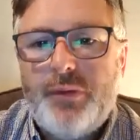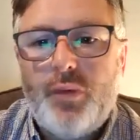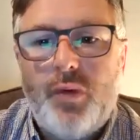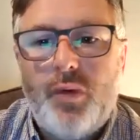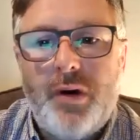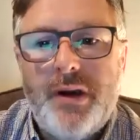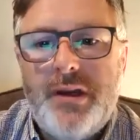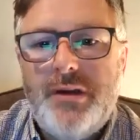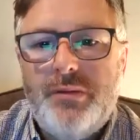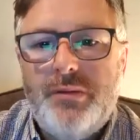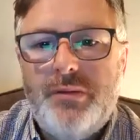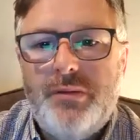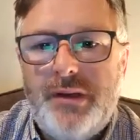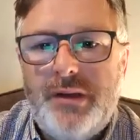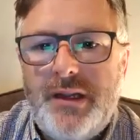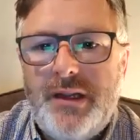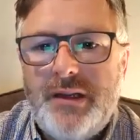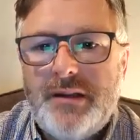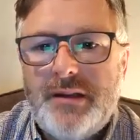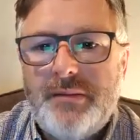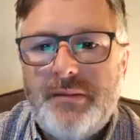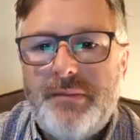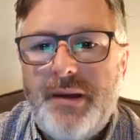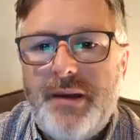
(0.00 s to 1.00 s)
Why do we need
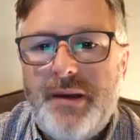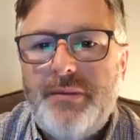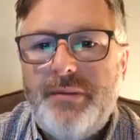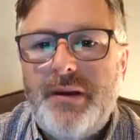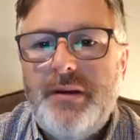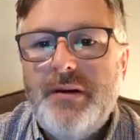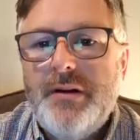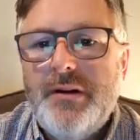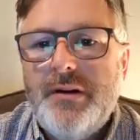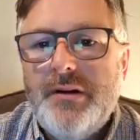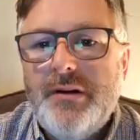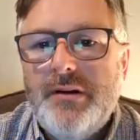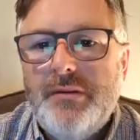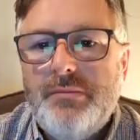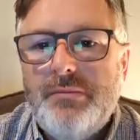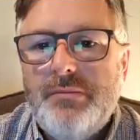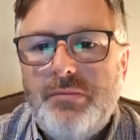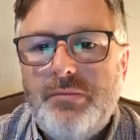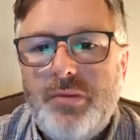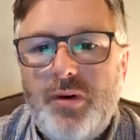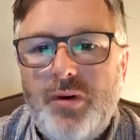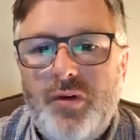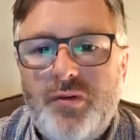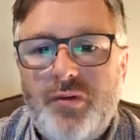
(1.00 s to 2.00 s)
to maybe
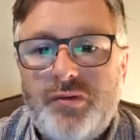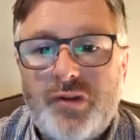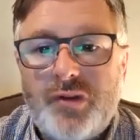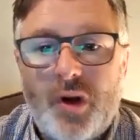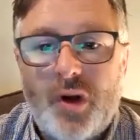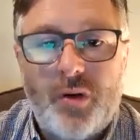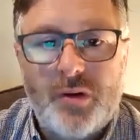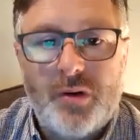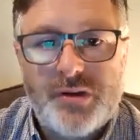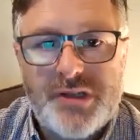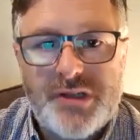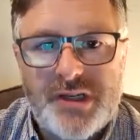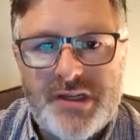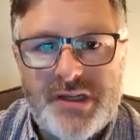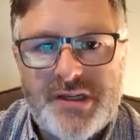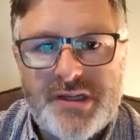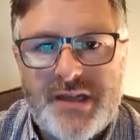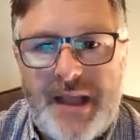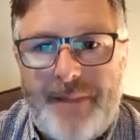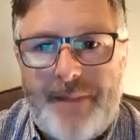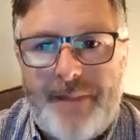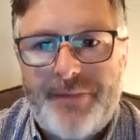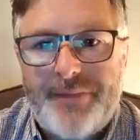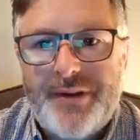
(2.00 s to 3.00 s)
move towards
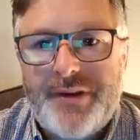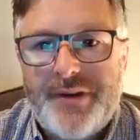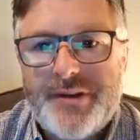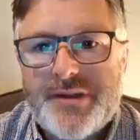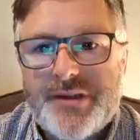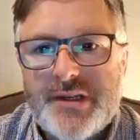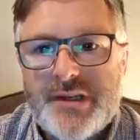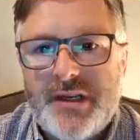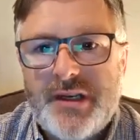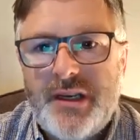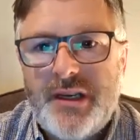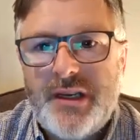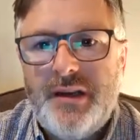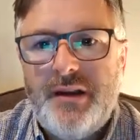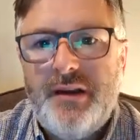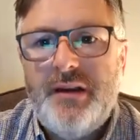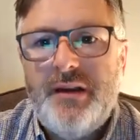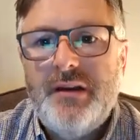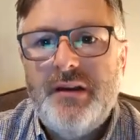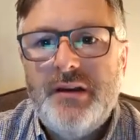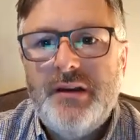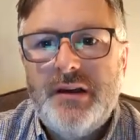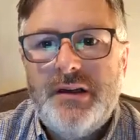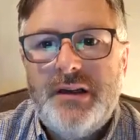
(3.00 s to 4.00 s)
acceptance in a
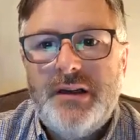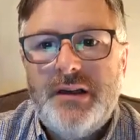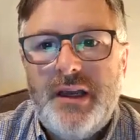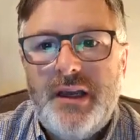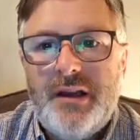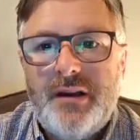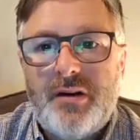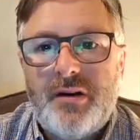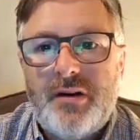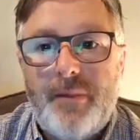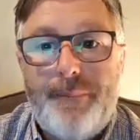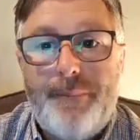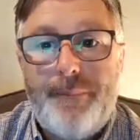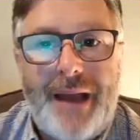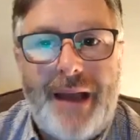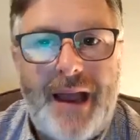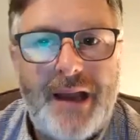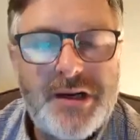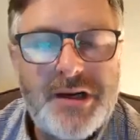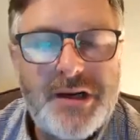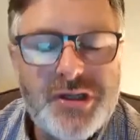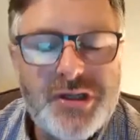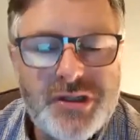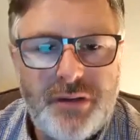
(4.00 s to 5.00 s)
in a
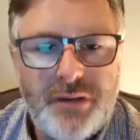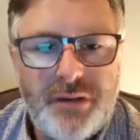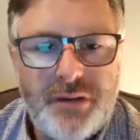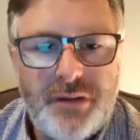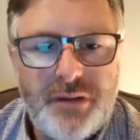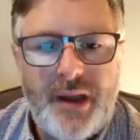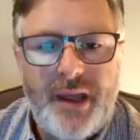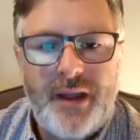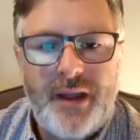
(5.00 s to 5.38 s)
compassionate way?